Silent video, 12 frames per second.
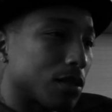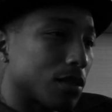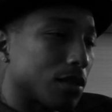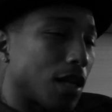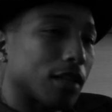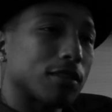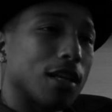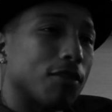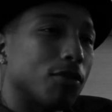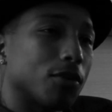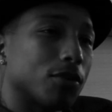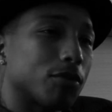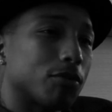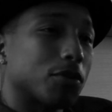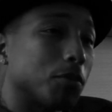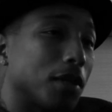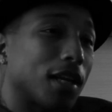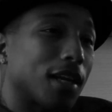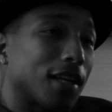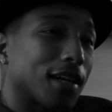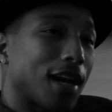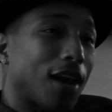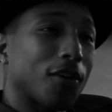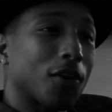next level for me.
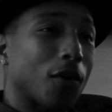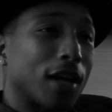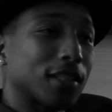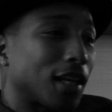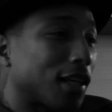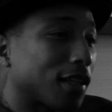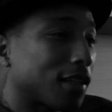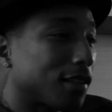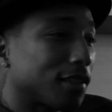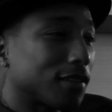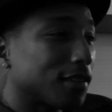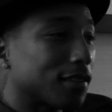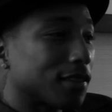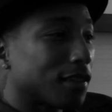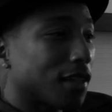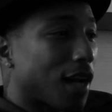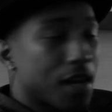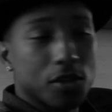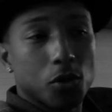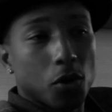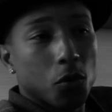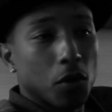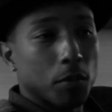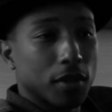I don't know. I think I adore
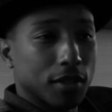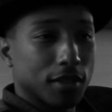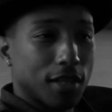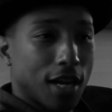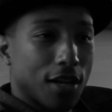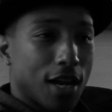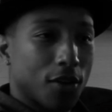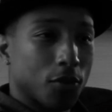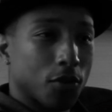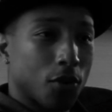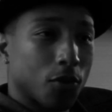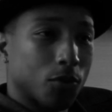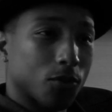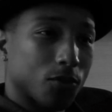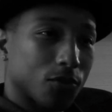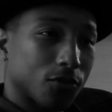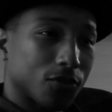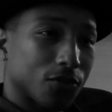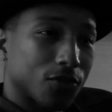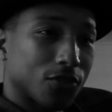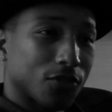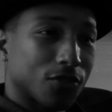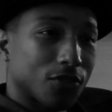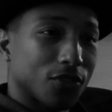women. I don't know
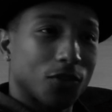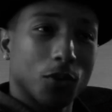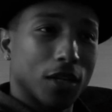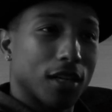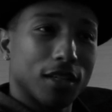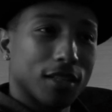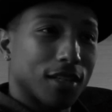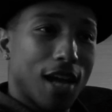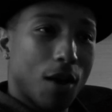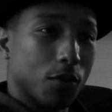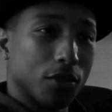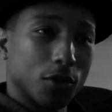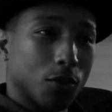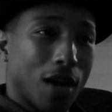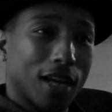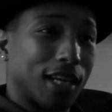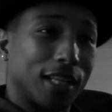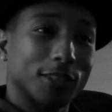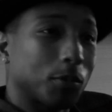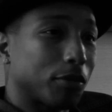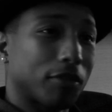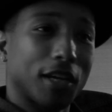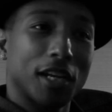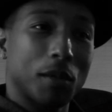what I would do. I can't speak
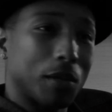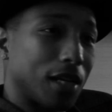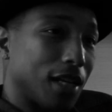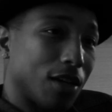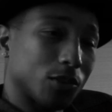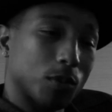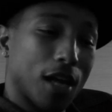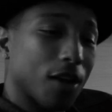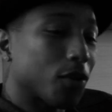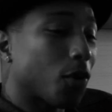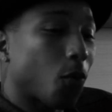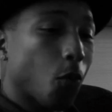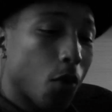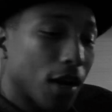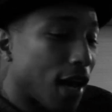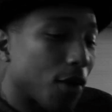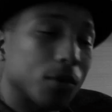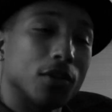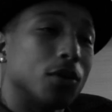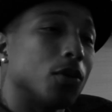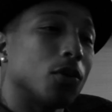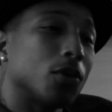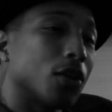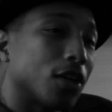for anybody else, but I don't know what I would do
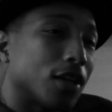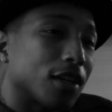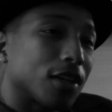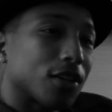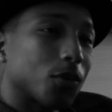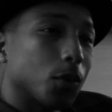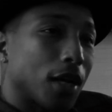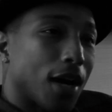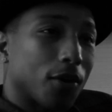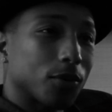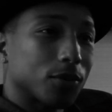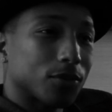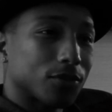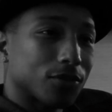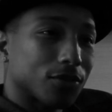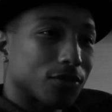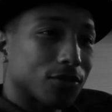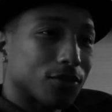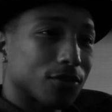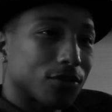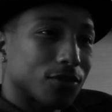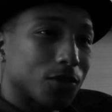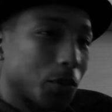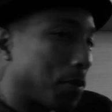without
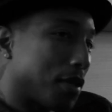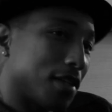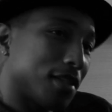women.